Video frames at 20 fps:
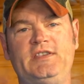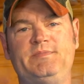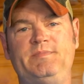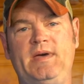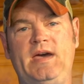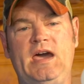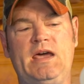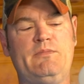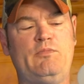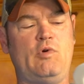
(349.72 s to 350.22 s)

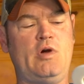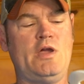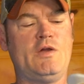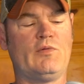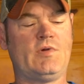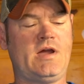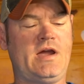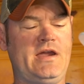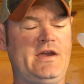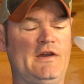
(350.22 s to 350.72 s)
bad boy
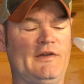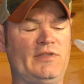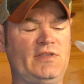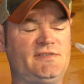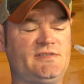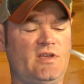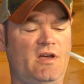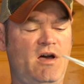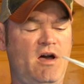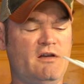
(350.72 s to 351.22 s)
right here,
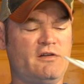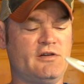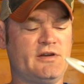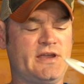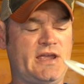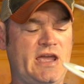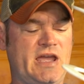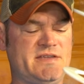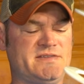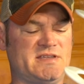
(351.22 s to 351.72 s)
this auger
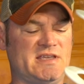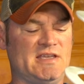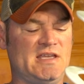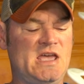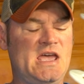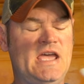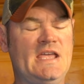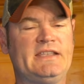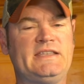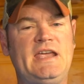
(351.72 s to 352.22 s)
gasket
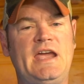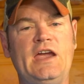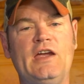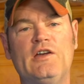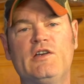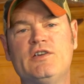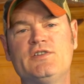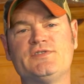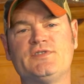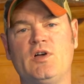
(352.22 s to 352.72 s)

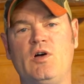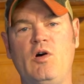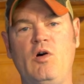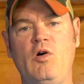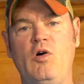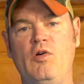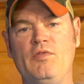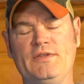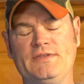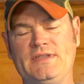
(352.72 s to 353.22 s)
tears
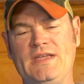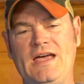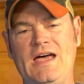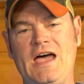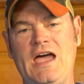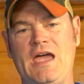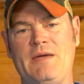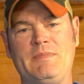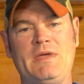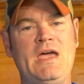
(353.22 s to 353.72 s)
all the
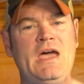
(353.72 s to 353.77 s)
time.